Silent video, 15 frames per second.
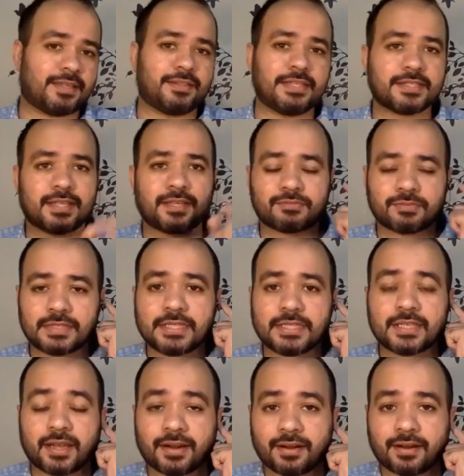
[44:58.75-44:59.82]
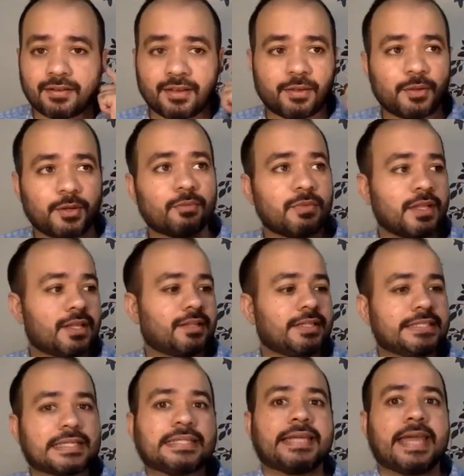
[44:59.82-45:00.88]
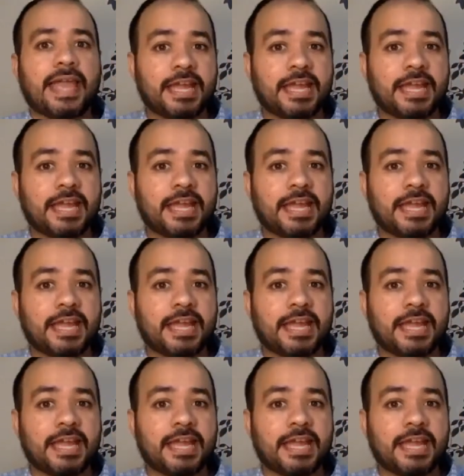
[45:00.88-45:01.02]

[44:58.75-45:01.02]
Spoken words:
and these are these are the